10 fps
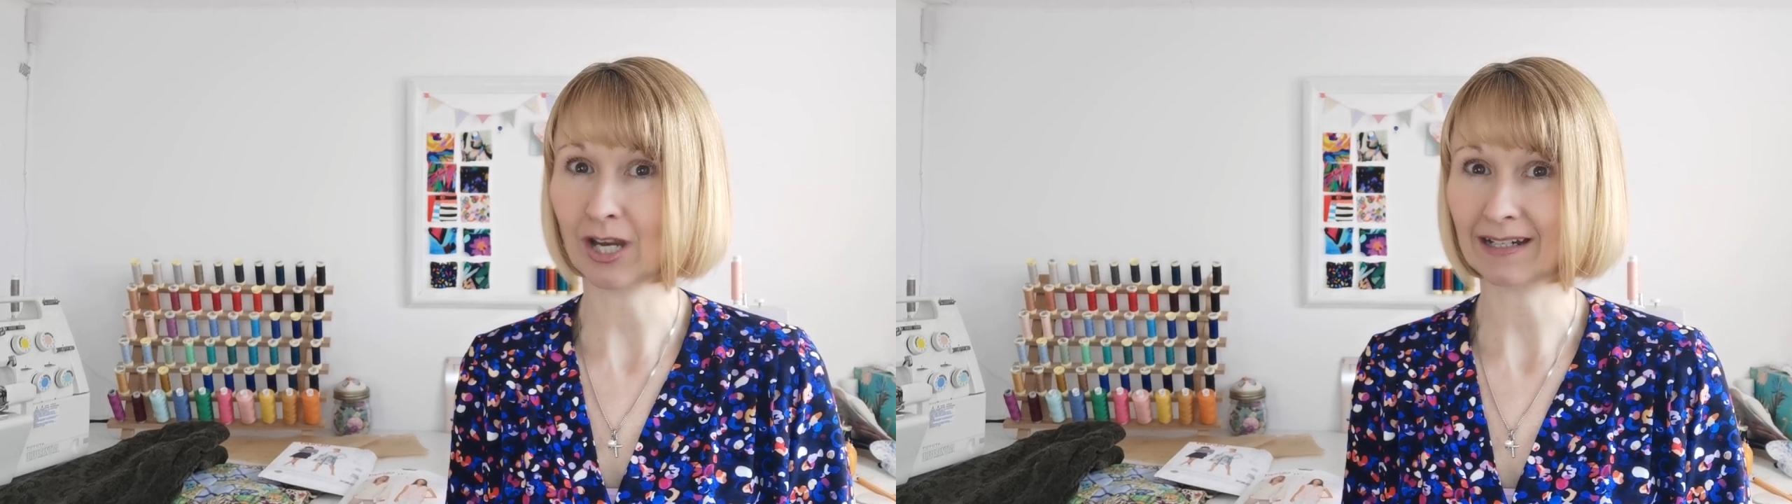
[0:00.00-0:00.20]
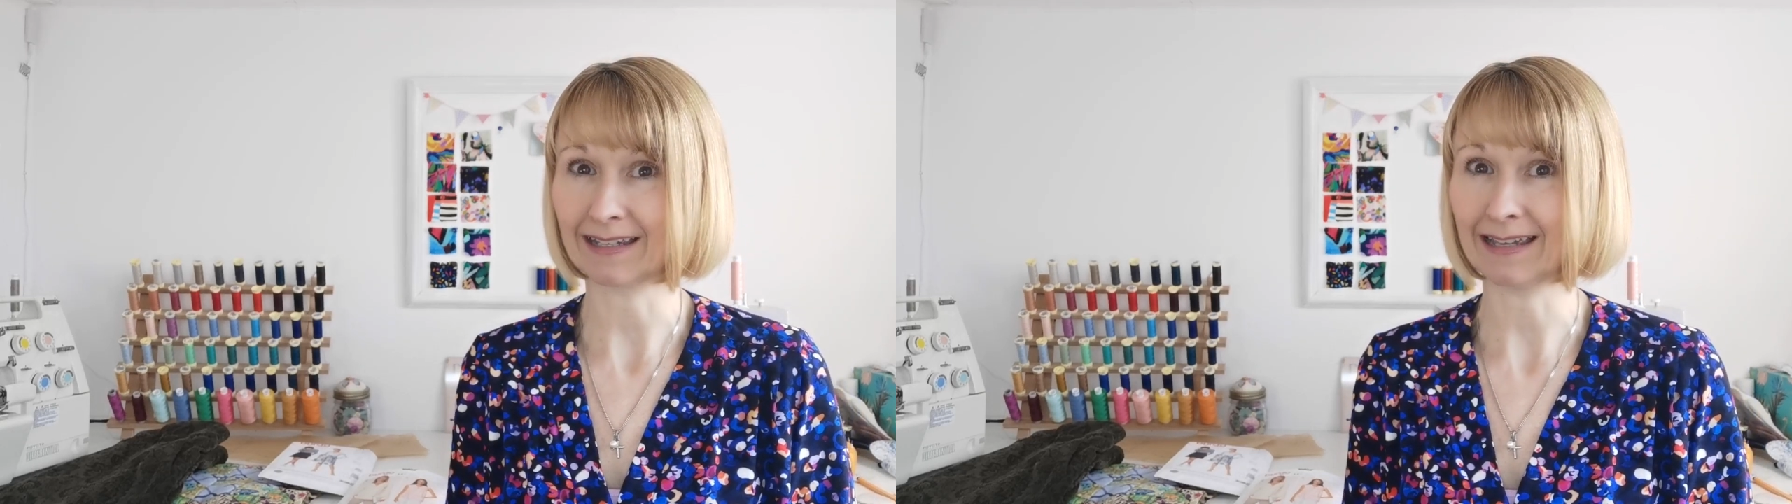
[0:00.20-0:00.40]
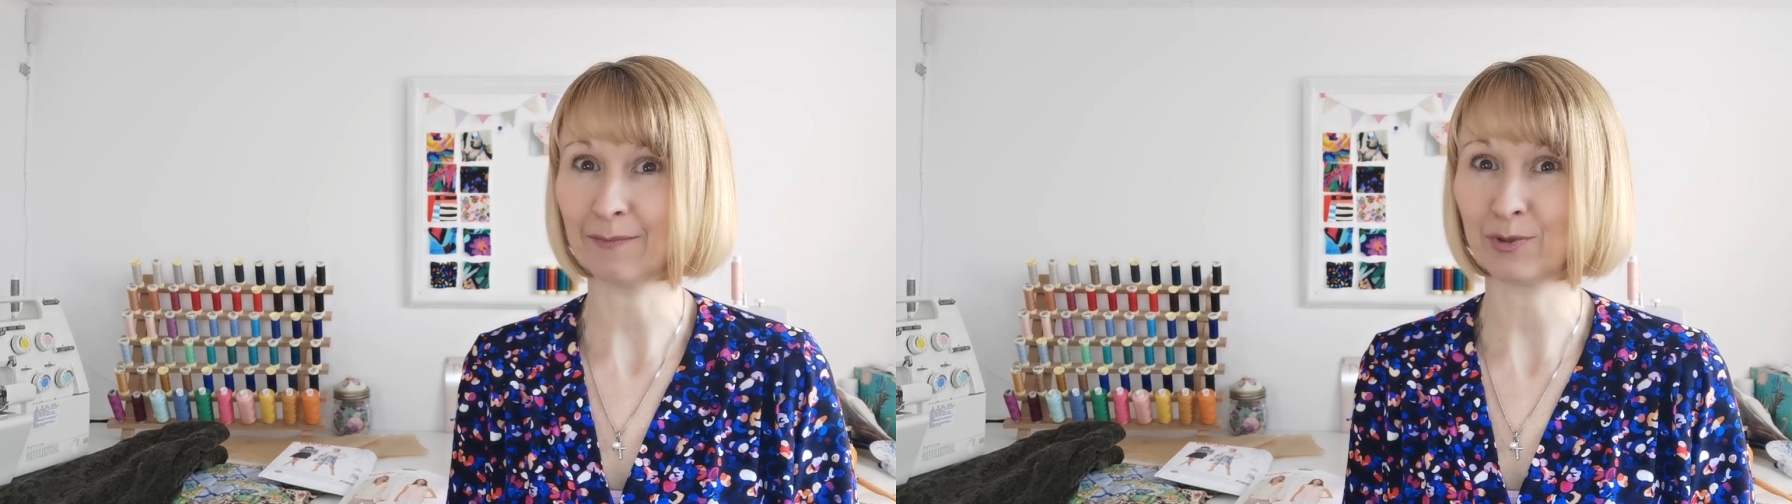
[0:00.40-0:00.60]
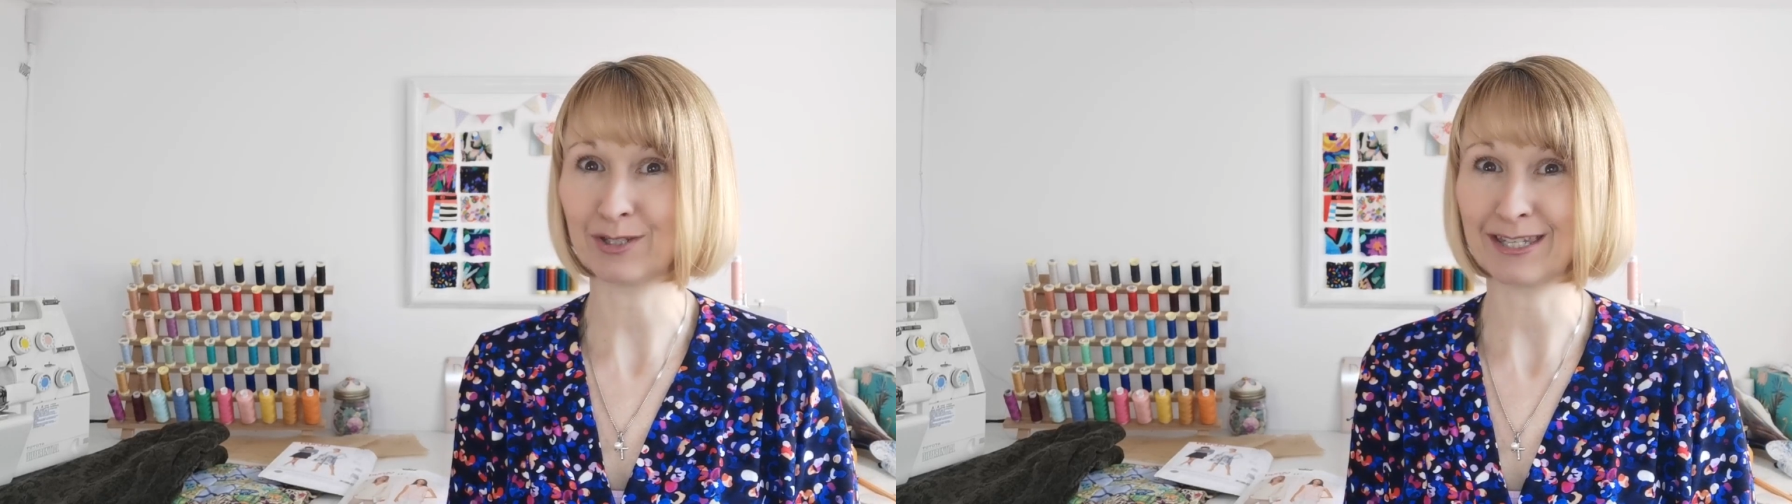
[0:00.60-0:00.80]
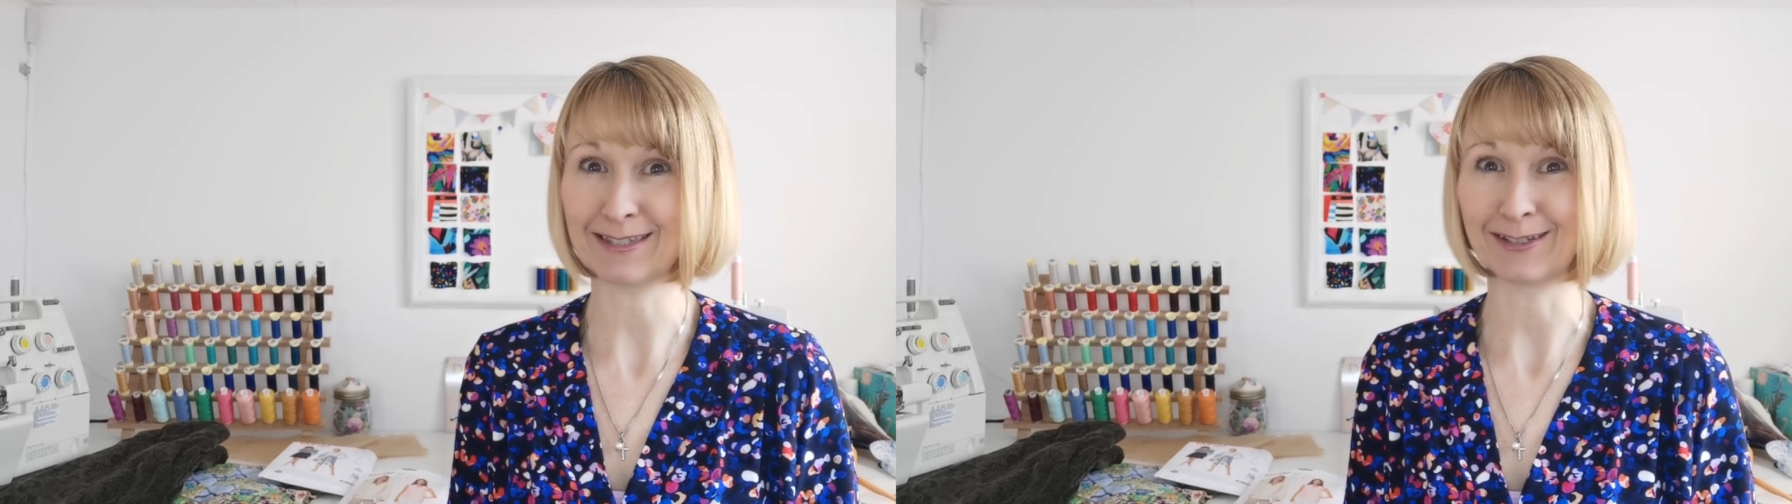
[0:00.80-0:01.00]
jacket
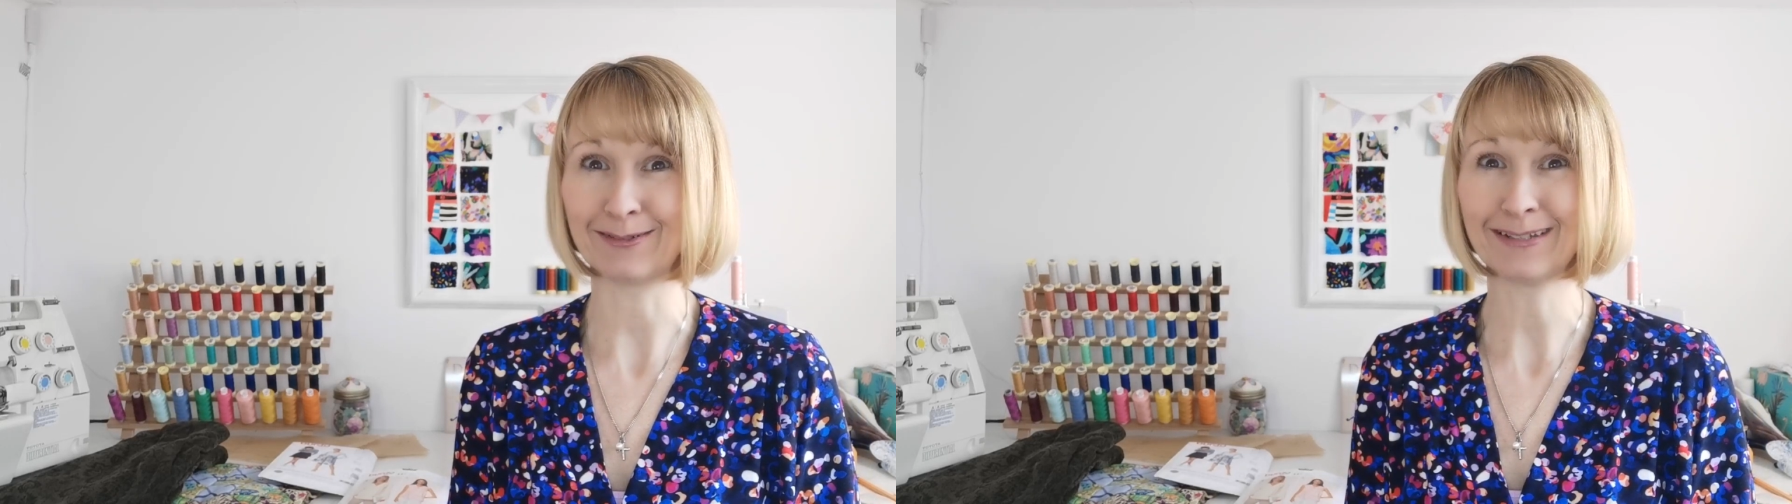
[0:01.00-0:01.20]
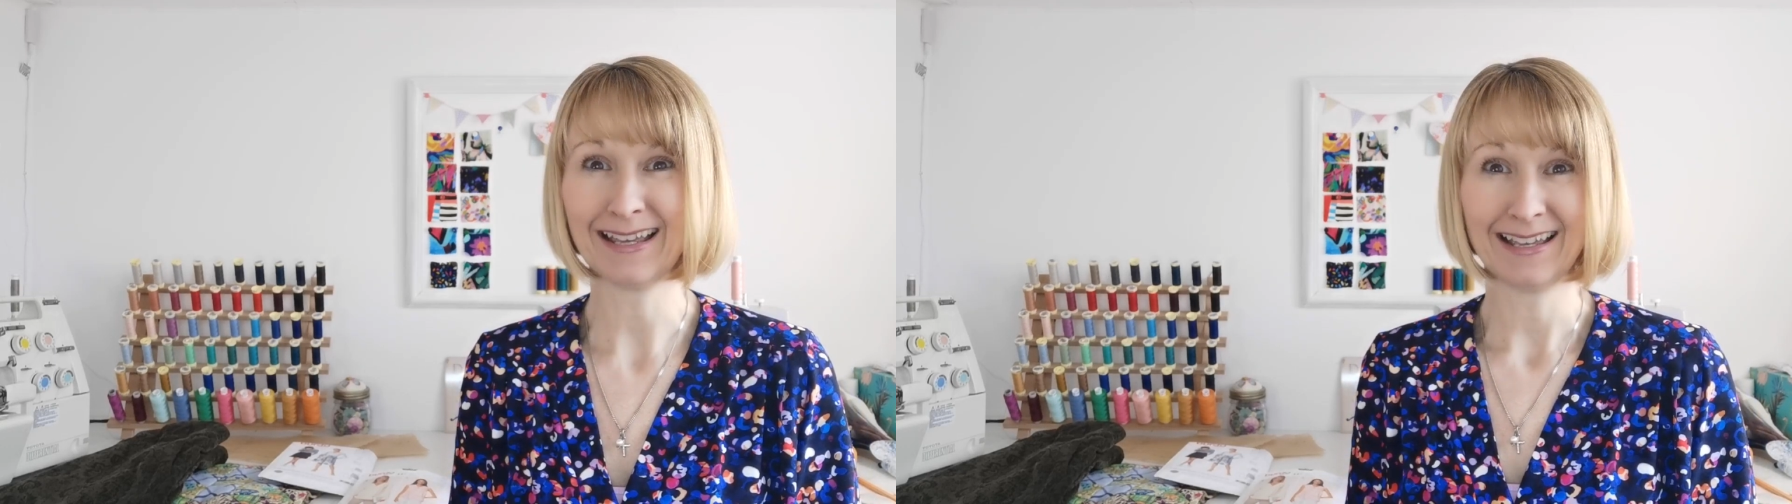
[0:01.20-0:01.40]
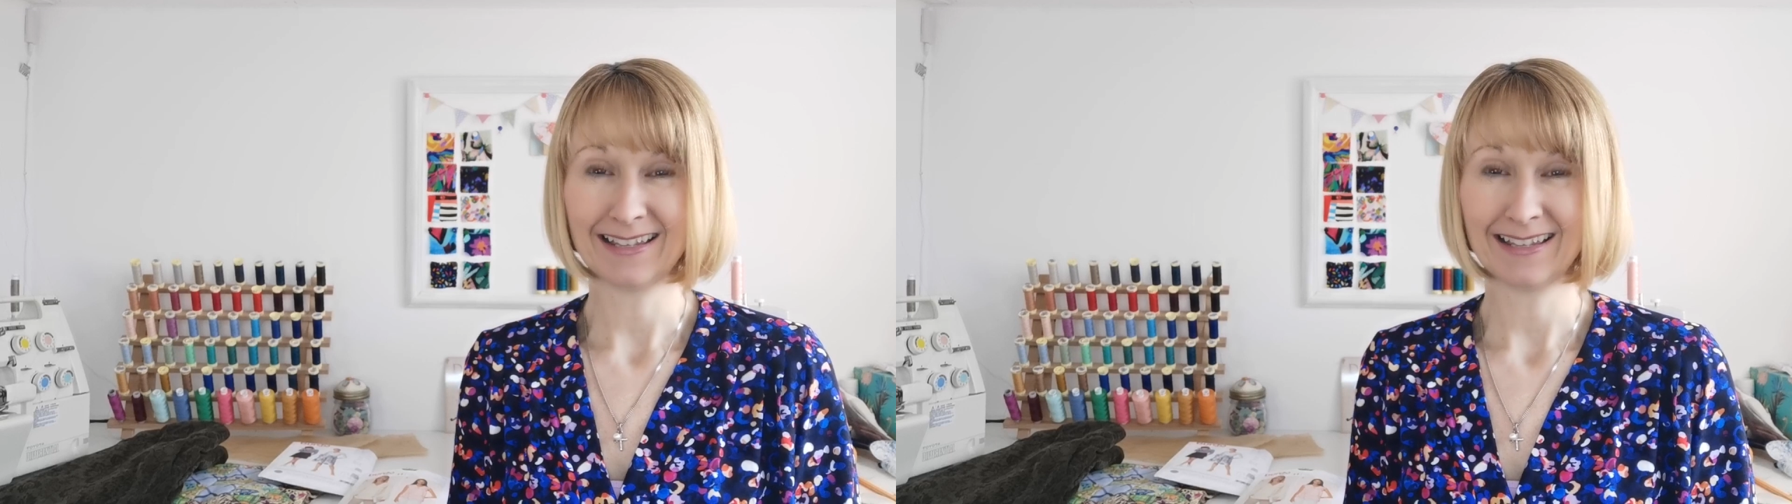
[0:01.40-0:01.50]
pretty soon.